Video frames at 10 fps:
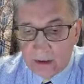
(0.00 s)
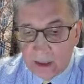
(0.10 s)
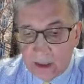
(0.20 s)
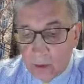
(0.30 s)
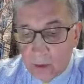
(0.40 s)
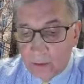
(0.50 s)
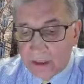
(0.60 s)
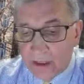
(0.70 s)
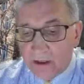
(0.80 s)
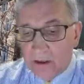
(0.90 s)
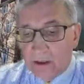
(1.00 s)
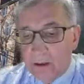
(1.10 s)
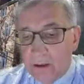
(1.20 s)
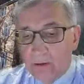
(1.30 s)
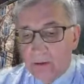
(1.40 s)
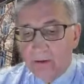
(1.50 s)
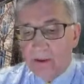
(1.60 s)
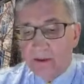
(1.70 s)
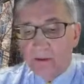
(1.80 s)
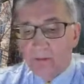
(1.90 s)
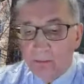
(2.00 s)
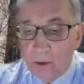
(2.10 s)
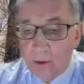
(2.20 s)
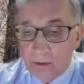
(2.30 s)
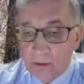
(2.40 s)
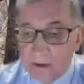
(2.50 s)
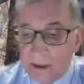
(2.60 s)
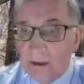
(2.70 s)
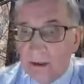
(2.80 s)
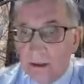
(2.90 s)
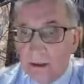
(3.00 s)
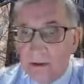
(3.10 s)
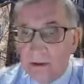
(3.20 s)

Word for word: Now we can conclude that the proposed index